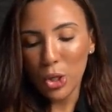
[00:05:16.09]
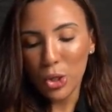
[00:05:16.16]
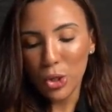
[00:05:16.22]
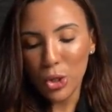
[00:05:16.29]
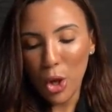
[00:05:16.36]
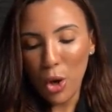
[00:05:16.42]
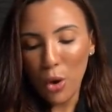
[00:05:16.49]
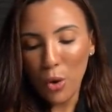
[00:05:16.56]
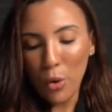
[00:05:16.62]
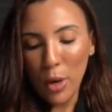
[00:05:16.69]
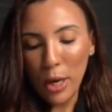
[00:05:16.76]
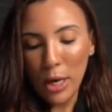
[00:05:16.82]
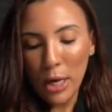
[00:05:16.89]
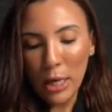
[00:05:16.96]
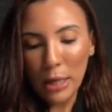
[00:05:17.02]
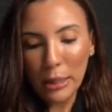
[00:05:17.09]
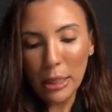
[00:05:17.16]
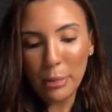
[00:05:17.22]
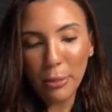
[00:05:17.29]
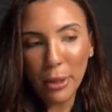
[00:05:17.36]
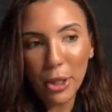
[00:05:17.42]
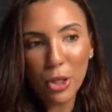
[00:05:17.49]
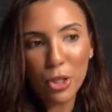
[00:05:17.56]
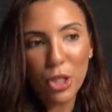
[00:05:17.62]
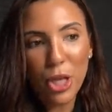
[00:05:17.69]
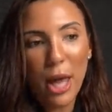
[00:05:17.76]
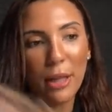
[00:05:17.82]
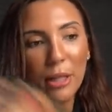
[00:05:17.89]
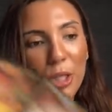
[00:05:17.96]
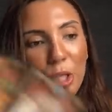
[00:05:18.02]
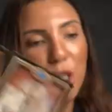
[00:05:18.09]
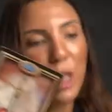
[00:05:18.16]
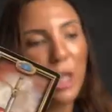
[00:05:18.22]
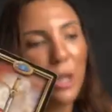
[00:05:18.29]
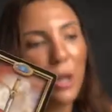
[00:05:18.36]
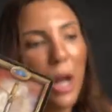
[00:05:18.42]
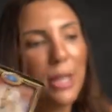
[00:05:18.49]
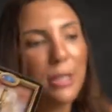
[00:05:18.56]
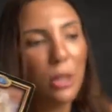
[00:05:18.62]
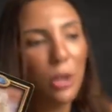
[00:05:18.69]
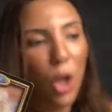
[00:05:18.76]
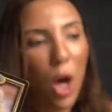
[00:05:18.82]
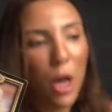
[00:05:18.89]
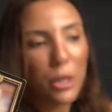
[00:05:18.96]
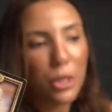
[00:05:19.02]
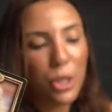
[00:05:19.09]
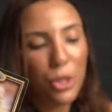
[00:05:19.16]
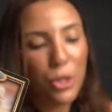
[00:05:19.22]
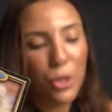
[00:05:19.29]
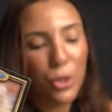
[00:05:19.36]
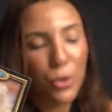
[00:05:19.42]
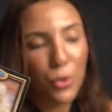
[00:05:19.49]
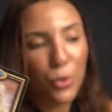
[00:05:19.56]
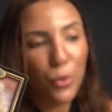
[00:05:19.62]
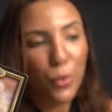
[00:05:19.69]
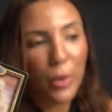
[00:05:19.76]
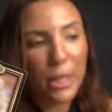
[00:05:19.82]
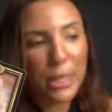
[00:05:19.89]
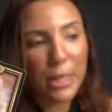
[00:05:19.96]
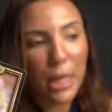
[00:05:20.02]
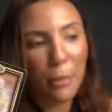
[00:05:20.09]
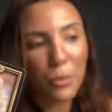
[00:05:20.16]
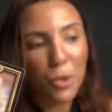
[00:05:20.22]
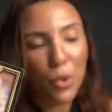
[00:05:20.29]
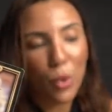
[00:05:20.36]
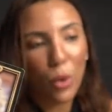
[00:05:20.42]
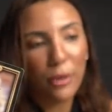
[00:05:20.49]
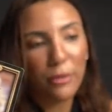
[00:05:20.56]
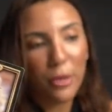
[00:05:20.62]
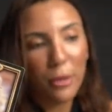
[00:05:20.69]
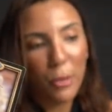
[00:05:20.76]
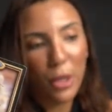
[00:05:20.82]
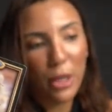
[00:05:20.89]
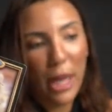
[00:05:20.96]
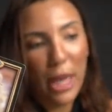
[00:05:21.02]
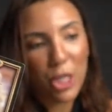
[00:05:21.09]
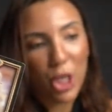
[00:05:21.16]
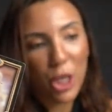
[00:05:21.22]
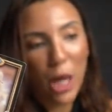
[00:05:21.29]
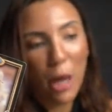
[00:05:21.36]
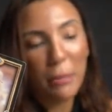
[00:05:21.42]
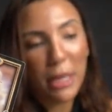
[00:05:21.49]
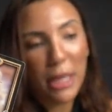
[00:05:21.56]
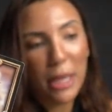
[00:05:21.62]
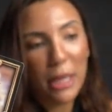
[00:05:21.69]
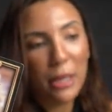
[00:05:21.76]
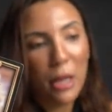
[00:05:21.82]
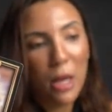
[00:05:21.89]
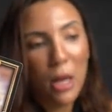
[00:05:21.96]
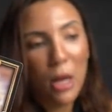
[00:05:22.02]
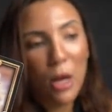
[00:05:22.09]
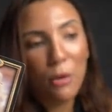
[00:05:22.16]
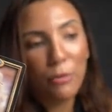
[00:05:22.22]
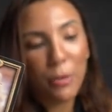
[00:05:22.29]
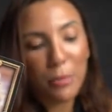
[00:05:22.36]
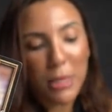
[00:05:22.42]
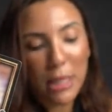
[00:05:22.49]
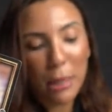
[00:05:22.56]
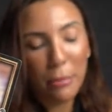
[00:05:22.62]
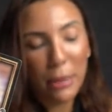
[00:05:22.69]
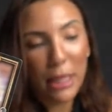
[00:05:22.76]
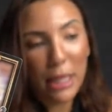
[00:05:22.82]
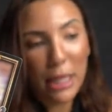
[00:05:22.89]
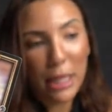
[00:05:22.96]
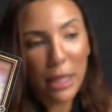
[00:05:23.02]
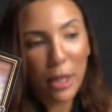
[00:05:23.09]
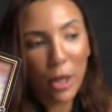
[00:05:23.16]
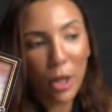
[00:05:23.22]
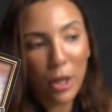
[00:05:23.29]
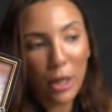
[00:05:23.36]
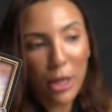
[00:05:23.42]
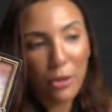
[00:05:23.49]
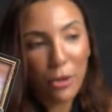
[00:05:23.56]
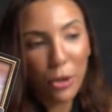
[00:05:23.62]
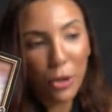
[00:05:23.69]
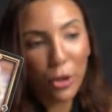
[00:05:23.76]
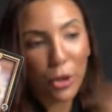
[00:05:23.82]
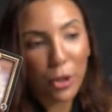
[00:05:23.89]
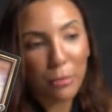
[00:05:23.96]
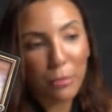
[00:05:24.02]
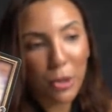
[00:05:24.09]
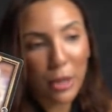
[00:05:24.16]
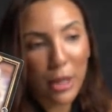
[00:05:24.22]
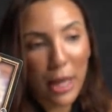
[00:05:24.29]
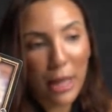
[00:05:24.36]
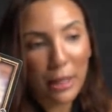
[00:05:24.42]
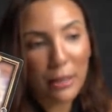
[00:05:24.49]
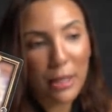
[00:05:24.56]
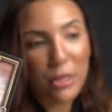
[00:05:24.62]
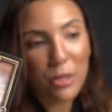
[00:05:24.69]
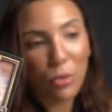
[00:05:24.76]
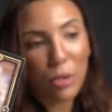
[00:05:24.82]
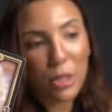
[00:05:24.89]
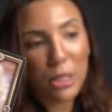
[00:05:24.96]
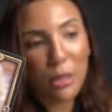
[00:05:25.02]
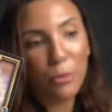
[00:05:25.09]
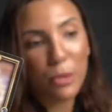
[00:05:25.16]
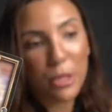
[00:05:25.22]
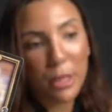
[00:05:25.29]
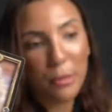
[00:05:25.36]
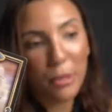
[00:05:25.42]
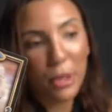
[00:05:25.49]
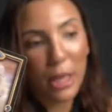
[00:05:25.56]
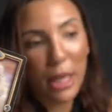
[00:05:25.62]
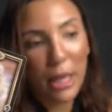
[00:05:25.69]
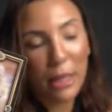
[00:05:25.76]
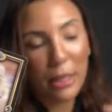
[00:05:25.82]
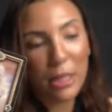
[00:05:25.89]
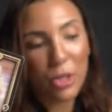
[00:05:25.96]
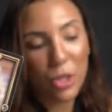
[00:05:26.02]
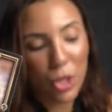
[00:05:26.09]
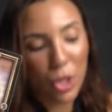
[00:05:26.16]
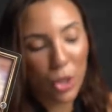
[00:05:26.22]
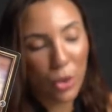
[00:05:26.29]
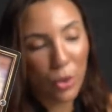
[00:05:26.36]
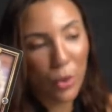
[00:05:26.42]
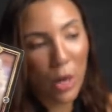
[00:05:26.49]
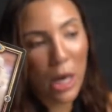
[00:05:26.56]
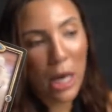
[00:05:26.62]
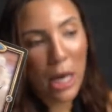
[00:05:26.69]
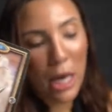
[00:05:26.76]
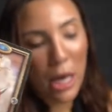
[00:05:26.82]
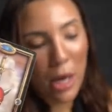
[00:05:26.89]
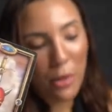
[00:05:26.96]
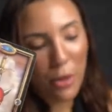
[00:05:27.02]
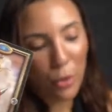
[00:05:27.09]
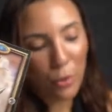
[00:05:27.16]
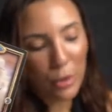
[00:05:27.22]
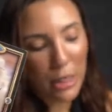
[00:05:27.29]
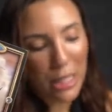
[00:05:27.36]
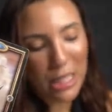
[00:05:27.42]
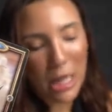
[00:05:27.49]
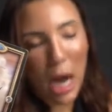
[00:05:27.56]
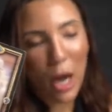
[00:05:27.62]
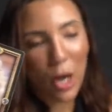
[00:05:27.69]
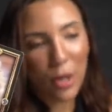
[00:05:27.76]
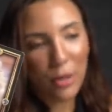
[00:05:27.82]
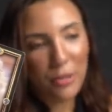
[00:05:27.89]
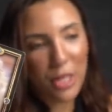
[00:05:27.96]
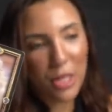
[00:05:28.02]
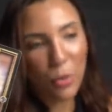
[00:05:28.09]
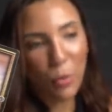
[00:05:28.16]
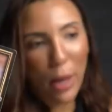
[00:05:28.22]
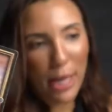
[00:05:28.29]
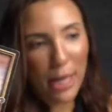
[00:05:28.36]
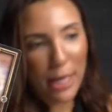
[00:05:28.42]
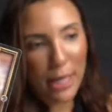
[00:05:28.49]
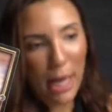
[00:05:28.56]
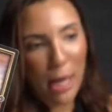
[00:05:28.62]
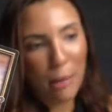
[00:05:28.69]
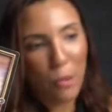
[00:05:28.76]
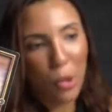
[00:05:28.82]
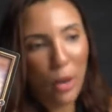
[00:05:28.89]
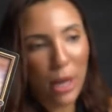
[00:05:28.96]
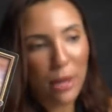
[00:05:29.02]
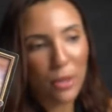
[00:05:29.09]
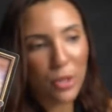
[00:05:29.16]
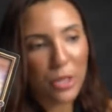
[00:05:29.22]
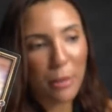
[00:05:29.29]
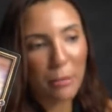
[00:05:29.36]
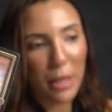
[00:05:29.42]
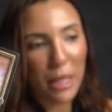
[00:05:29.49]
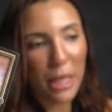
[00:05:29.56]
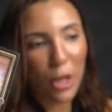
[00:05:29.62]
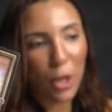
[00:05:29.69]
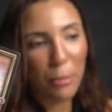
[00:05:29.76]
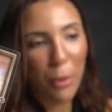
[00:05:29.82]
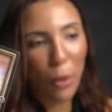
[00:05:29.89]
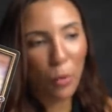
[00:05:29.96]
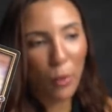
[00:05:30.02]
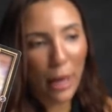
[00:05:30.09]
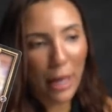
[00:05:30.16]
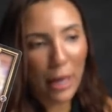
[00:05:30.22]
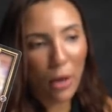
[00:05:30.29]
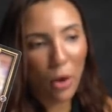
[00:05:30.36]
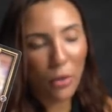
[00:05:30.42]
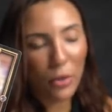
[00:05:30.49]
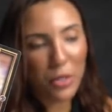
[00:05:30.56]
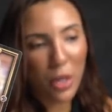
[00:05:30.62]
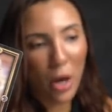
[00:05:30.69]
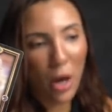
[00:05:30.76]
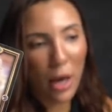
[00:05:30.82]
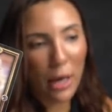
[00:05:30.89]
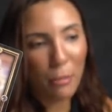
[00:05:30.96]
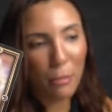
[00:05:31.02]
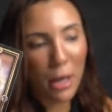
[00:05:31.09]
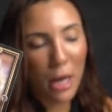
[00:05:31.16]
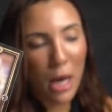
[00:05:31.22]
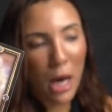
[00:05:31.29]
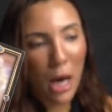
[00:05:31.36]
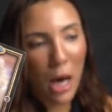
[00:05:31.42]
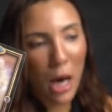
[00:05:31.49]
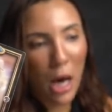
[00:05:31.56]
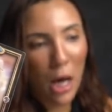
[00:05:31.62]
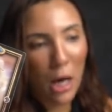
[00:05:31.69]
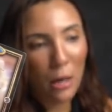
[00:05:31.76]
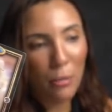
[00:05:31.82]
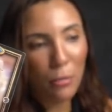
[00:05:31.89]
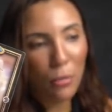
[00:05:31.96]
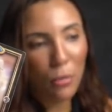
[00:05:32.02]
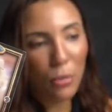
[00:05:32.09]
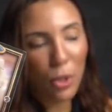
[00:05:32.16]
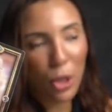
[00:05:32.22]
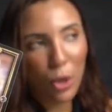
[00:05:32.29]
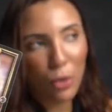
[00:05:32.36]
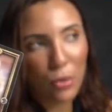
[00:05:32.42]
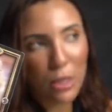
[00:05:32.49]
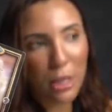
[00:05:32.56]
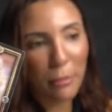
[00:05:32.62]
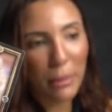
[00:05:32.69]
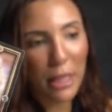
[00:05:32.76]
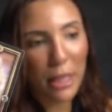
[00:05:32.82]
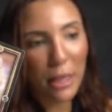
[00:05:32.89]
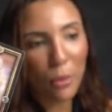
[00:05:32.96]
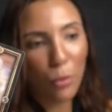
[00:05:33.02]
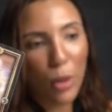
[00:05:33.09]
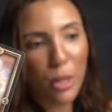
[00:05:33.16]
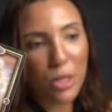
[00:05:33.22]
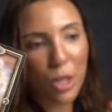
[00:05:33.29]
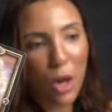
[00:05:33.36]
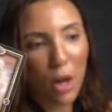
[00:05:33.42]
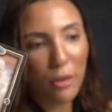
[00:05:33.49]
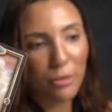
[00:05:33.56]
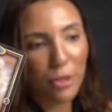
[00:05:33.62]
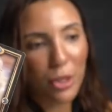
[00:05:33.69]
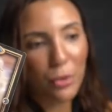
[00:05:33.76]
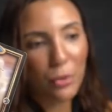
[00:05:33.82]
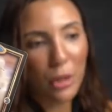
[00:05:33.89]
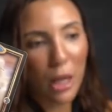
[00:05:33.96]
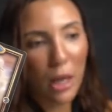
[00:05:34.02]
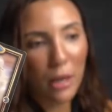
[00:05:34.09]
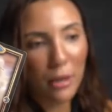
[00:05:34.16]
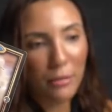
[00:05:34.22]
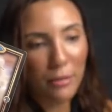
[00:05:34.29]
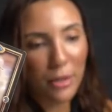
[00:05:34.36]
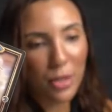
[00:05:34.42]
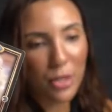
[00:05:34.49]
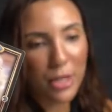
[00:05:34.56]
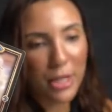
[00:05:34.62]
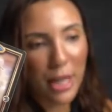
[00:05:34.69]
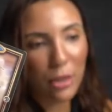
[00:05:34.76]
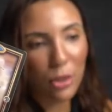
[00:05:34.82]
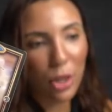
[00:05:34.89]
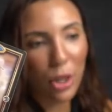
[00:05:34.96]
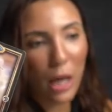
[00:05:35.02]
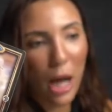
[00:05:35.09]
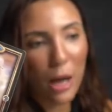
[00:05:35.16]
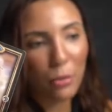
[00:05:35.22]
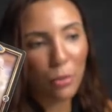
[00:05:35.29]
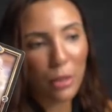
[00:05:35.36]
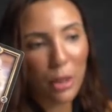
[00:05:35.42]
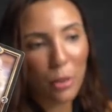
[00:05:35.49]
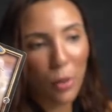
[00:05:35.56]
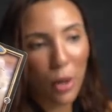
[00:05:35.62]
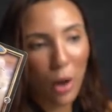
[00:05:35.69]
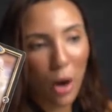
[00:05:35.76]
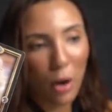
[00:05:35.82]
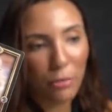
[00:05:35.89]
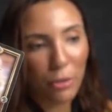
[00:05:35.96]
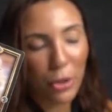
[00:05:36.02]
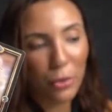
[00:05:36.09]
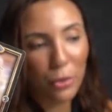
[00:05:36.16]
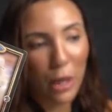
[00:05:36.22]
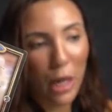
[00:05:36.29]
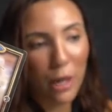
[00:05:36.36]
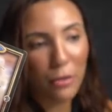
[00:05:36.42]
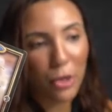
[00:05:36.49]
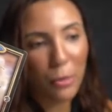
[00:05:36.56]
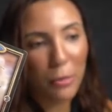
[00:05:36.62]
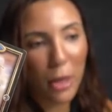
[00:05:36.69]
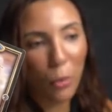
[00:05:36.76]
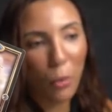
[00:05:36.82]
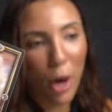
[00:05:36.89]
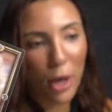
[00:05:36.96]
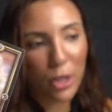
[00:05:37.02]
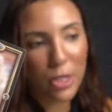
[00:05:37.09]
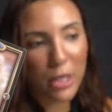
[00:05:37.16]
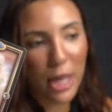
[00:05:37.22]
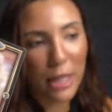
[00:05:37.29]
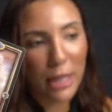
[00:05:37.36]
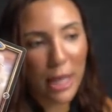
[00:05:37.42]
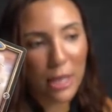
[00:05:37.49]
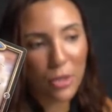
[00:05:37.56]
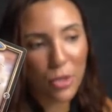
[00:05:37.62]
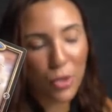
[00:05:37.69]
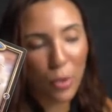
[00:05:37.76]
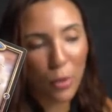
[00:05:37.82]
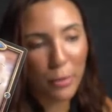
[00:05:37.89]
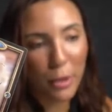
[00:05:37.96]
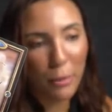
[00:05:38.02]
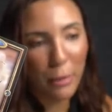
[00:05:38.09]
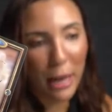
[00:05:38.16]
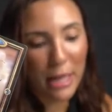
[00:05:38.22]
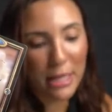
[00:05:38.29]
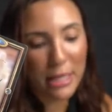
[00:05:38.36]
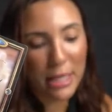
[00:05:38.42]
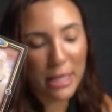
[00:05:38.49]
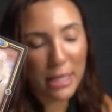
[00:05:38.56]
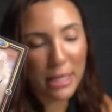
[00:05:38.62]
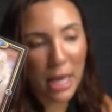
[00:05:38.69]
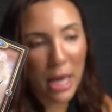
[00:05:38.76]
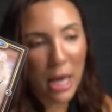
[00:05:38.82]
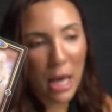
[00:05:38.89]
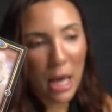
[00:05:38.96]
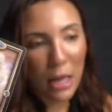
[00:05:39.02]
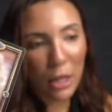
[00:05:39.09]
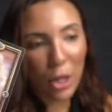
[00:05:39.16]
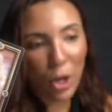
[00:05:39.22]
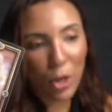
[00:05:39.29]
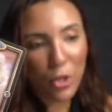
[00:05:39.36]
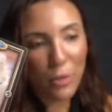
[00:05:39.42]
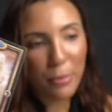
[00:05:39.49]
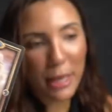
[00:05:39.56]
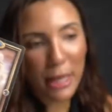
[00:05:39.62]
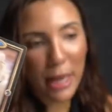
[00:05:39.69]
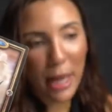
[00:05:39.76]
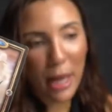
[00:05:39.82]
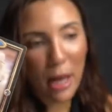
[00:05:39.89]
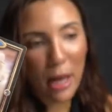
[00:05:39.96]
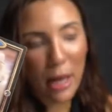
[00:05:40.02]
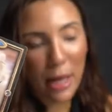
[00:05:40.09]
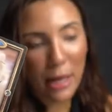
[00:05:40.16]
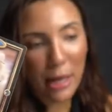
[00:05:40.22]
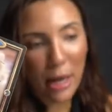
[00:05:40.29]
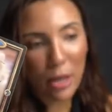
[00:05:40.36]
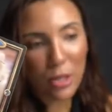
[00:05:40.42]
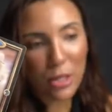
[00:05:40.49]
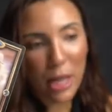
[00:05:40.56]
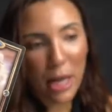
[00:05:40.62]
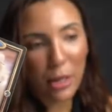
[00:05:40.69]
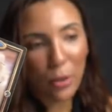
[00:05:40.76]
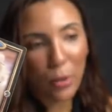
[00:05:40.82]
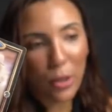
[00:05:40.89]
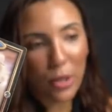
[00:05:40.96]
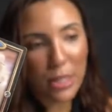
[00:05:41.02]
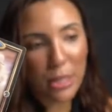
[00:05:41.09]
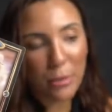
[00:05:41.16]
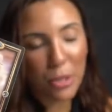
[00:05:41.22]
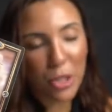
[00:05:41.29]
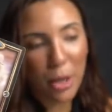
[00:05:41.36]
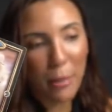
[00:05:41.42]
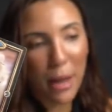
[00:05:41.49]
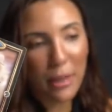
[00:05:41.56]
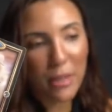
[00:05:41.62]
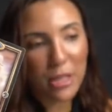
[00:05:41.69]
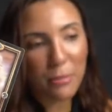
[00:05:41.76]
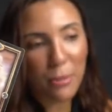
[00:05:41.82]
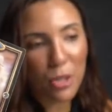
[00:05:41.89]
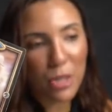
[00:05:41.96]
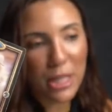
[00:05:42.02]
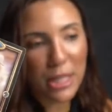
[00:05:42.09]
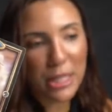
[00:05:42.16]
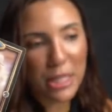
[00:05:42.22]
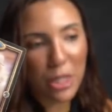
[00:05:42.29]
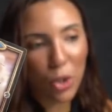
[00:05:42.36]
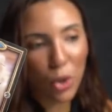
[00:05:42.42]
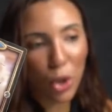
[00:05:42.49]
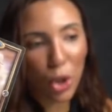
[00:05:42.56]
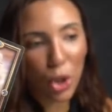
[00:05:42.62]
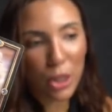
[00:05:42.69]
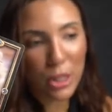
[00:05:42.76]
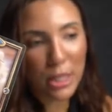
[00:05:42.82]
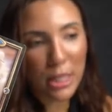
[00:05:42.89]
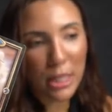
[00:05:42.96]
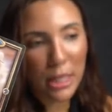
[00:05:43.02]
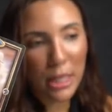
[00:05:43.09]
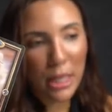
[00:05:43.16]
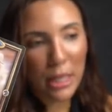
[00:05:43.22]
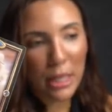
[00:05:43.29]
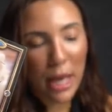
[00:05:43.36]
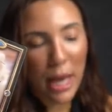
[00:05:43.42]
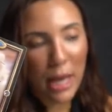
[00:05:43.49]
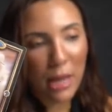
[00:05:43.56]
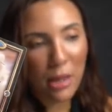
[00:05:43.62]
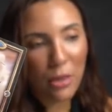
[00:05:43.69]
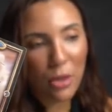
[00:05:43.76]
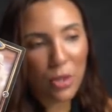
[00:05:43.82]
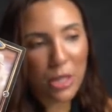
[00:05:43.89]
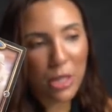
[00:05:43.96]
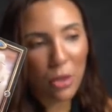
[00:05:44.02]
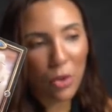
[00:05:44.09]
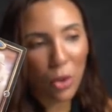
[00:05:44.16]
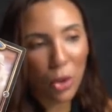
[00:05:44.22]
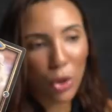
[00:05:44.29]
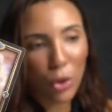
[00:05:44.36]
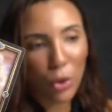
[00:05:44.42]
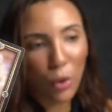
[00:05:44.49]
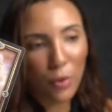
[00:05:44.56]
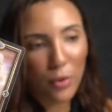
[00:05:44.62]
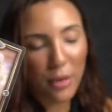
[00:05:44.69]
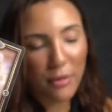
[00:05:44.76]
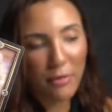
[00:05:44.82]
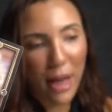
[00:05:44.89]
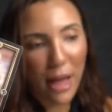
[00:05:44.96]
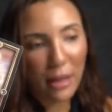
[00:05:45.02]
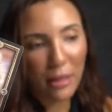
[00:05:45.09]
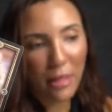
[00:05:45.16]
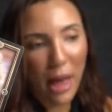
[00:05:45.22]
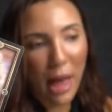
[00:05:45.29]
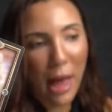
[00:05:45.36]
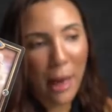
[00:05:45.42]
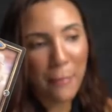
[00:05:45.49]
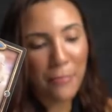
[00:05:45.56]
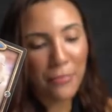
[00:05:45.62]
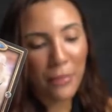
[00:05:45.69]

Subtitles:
So Libra, your challenge here has a lot to do with some sort of communication coming in from somebody here. Either you're communicating this or someone's communicating this to you. They're really tired of this waiting game, okay? There's something here about waiting all the time. You know, somebody here wants to offer you love and they're saying, look, I really want to offer you love. Could be a water sign, Cancer, Scorpio, Pisces. Could also be an air sign, Aquarius, Libra, Gemini. This person is still hurt, okay? They're still hurt over the fact that